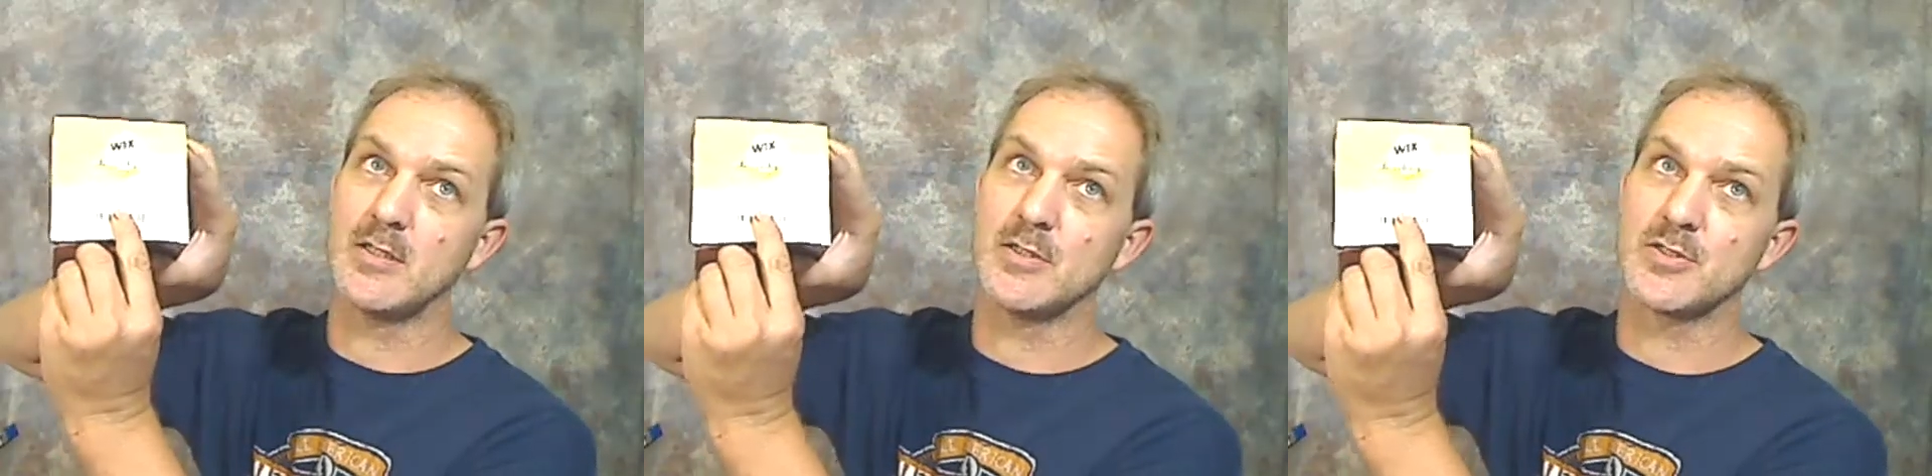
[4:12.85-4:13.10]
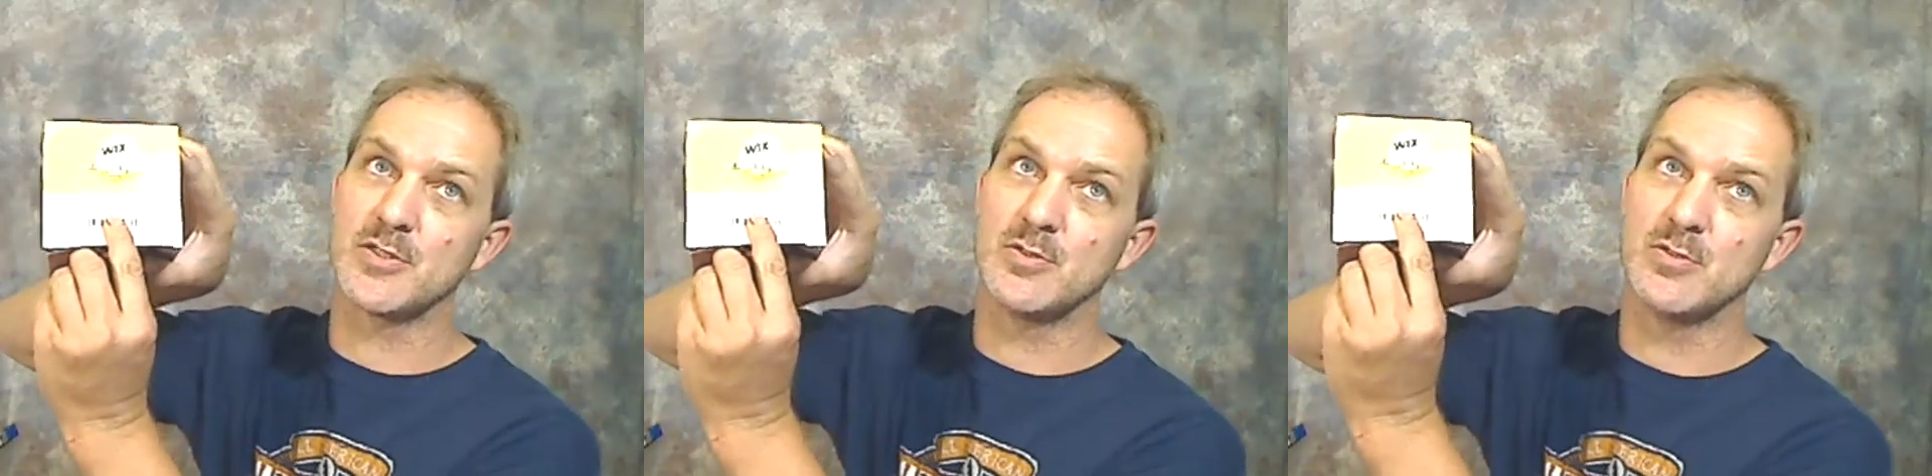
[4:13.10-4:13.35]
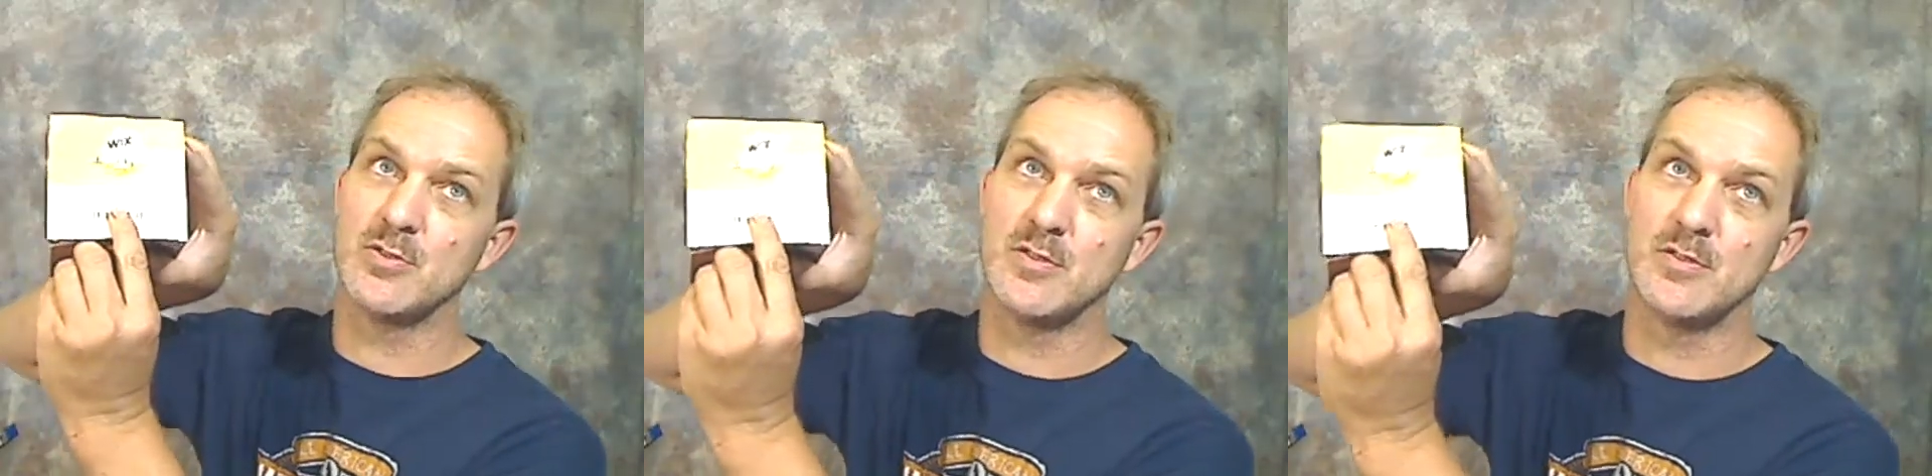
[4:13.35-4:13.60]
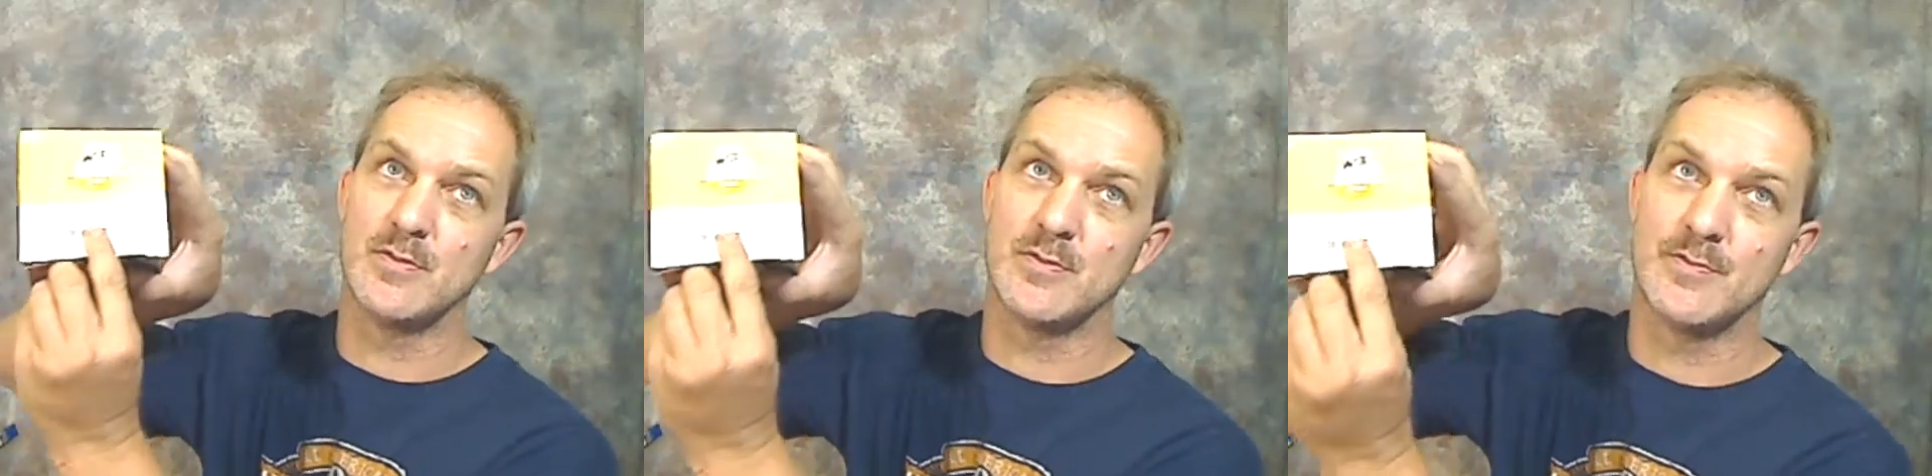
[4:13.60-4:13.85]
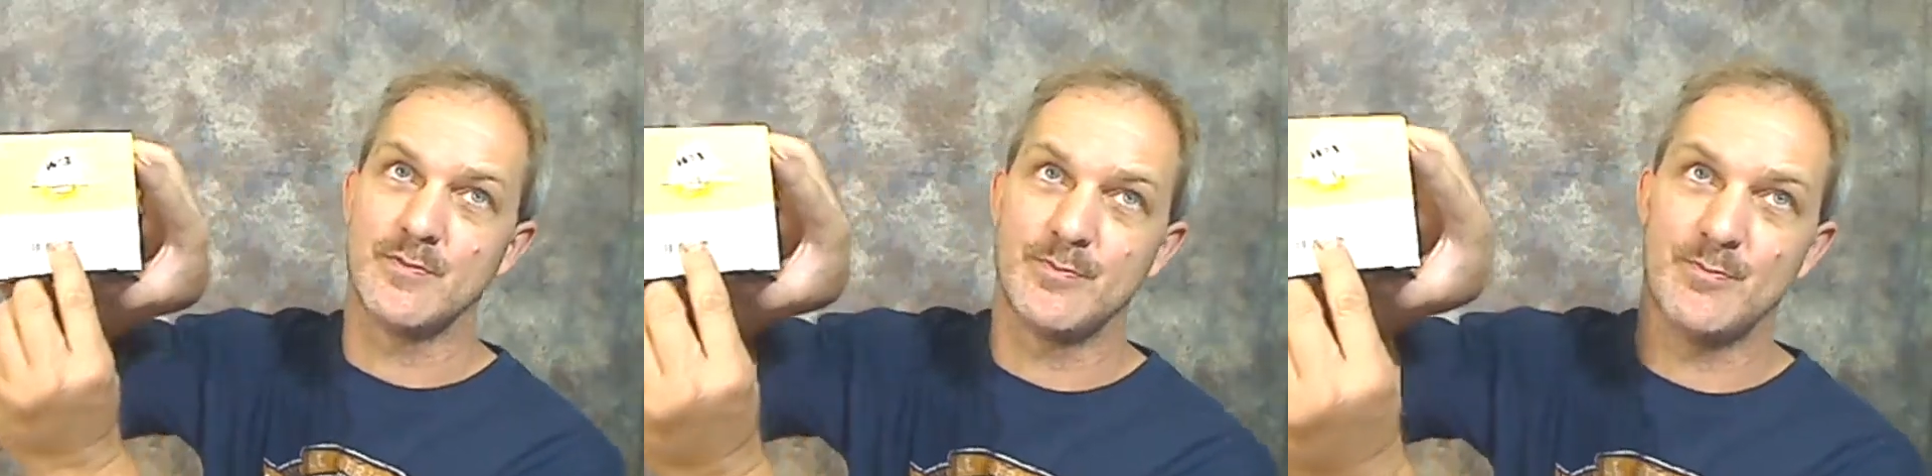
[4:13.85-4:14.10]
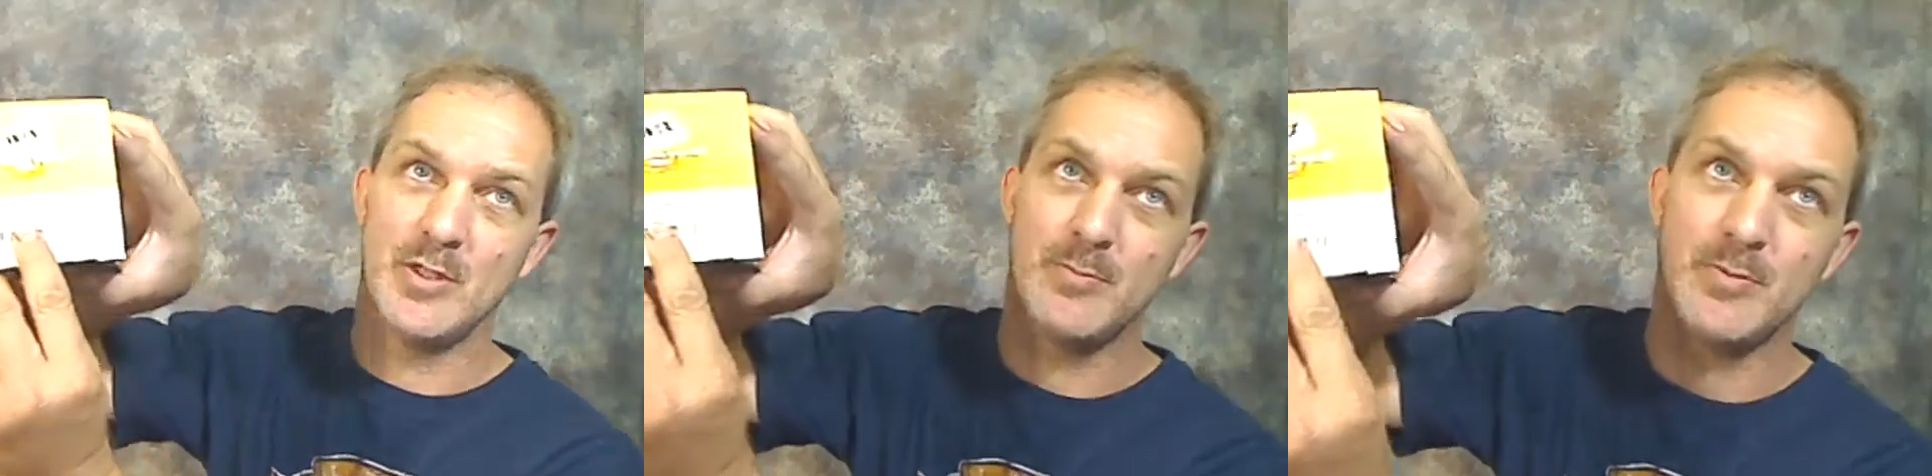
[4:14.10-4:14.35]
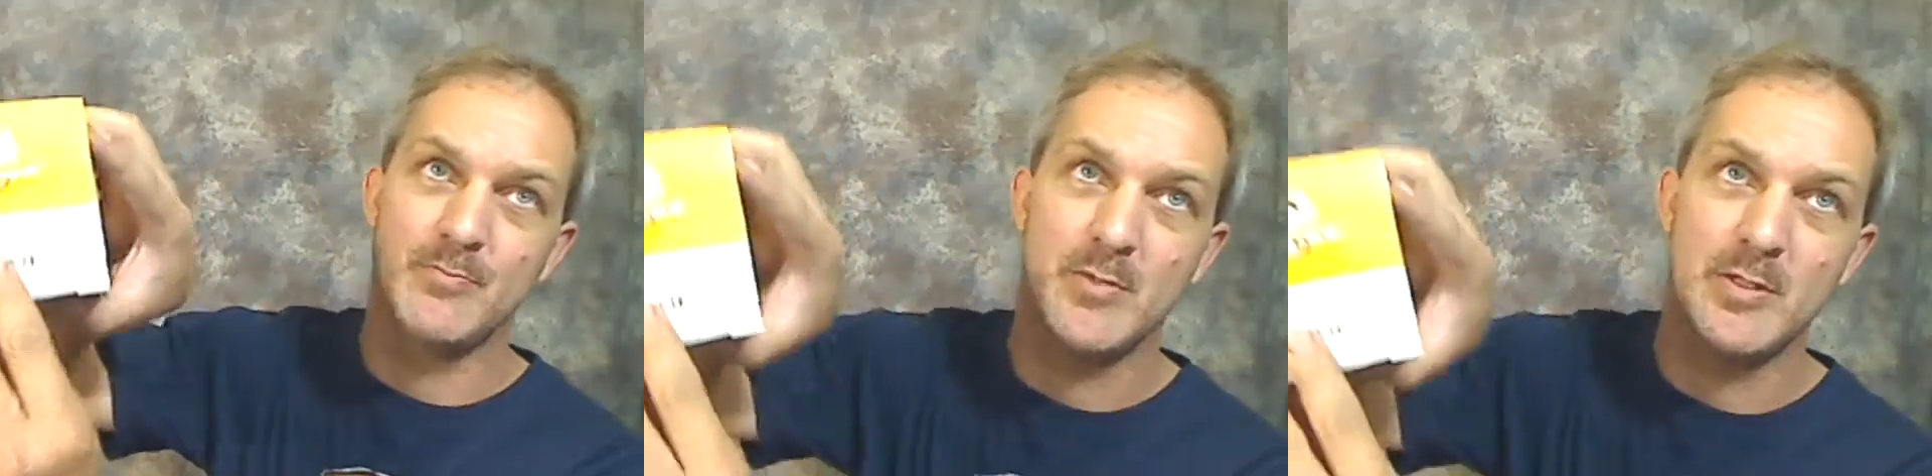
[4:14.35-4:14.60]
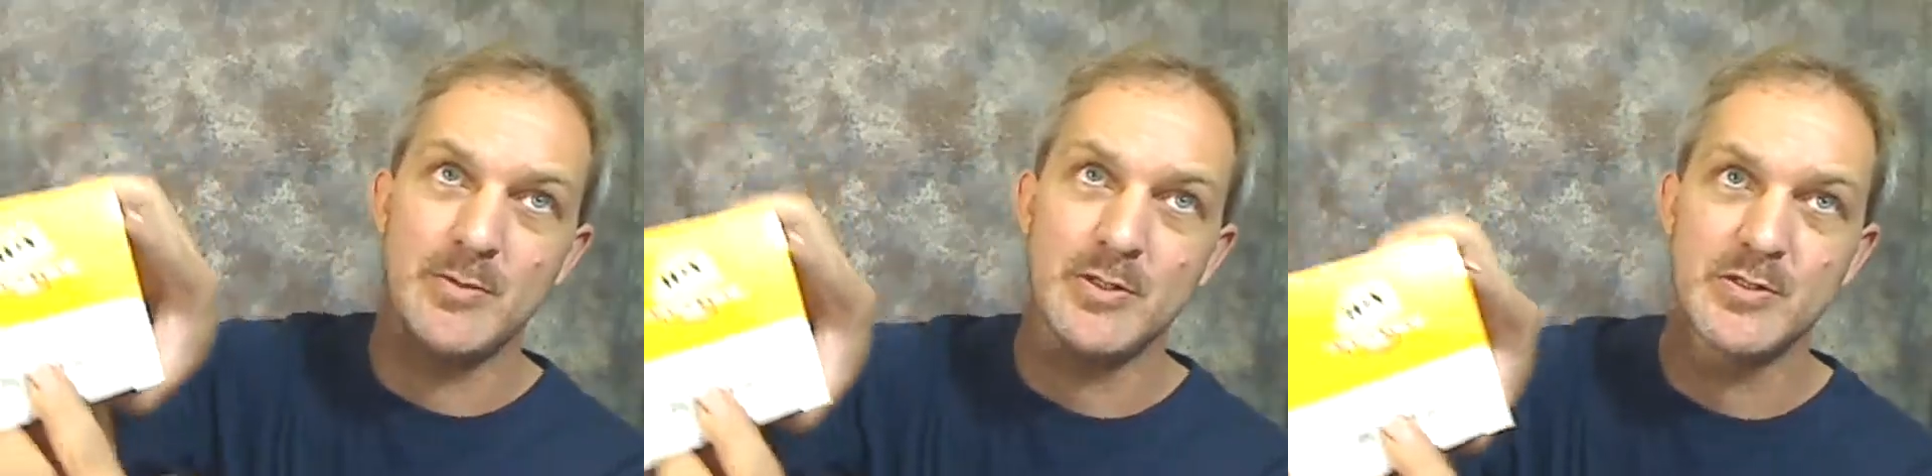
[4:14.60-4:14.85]
also.
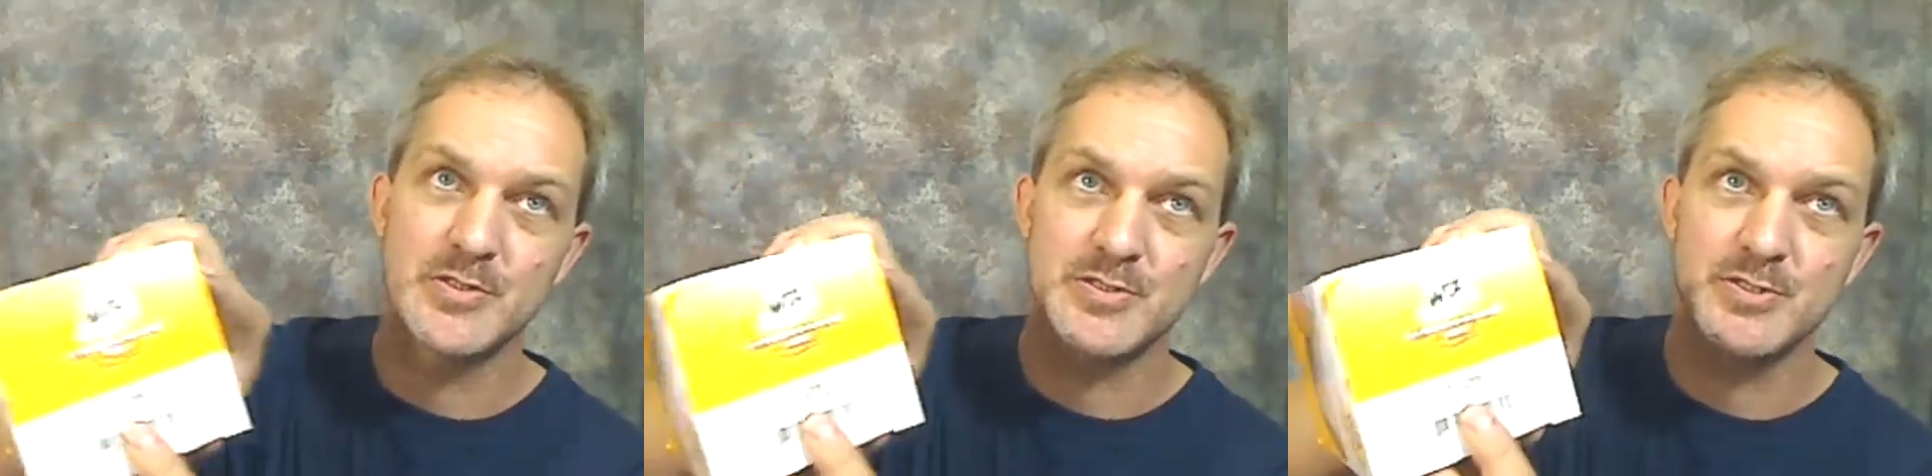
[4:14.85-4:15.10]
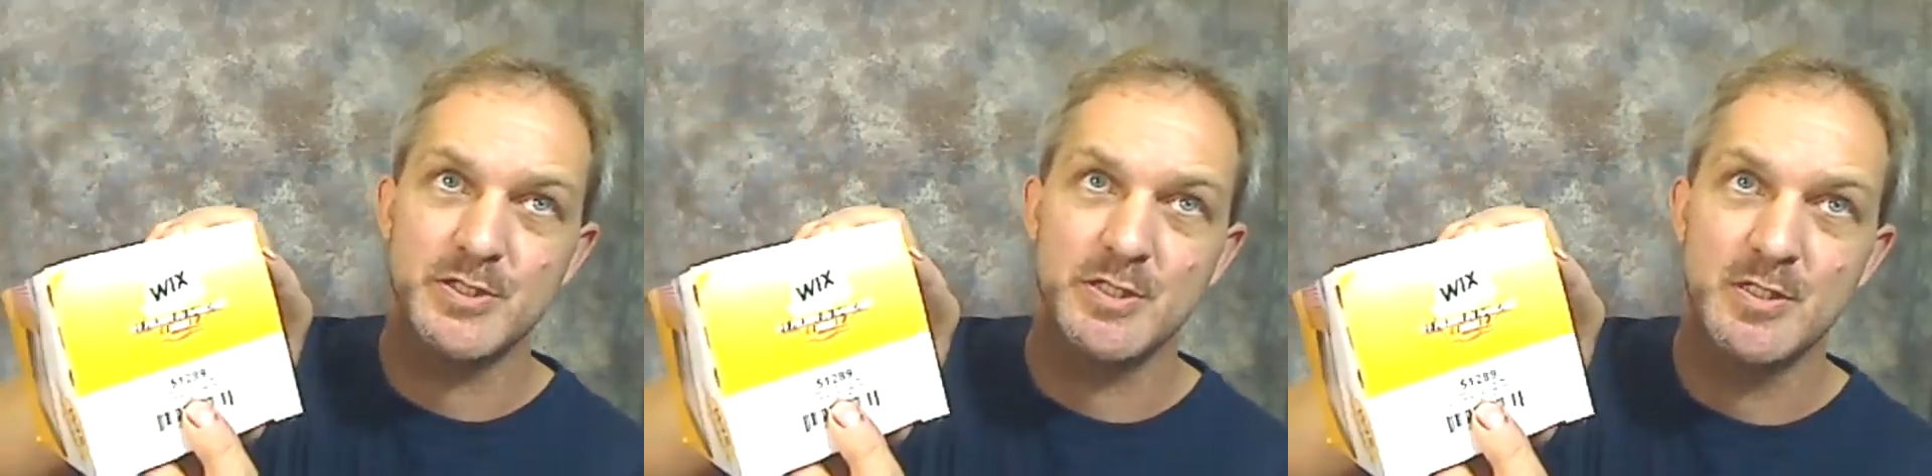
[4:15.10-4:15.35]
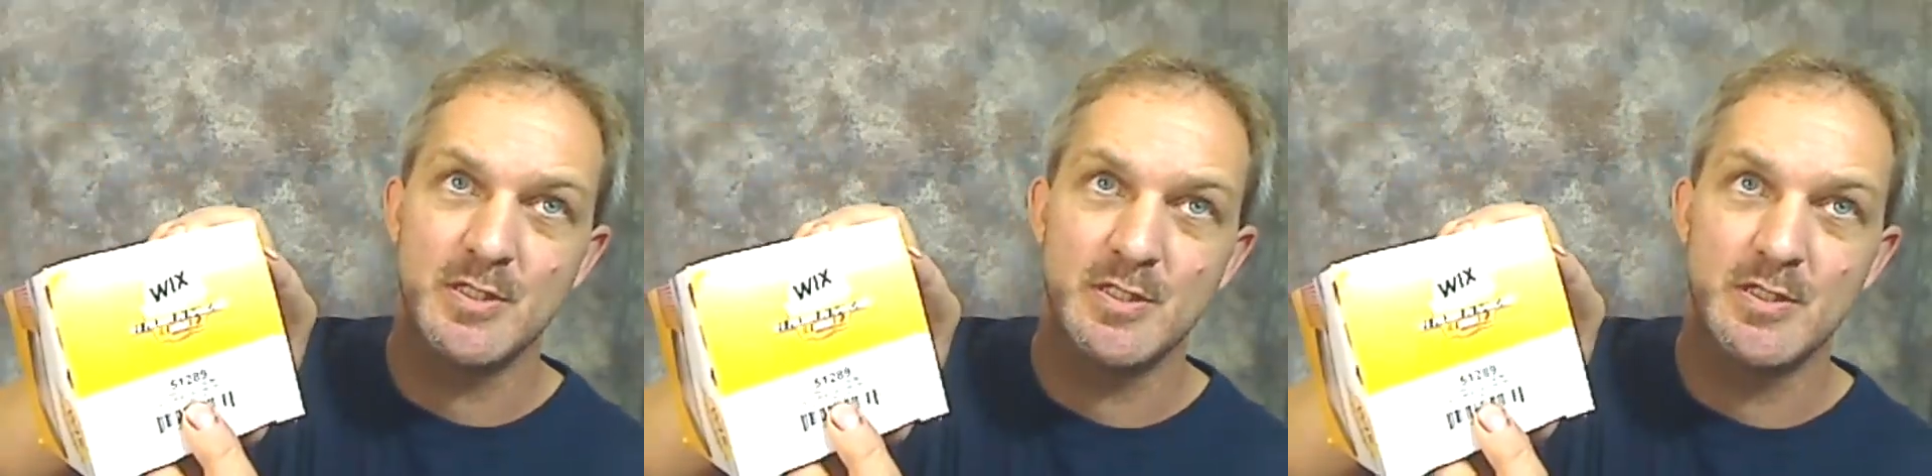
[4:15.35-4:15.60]
Maybe you can see it.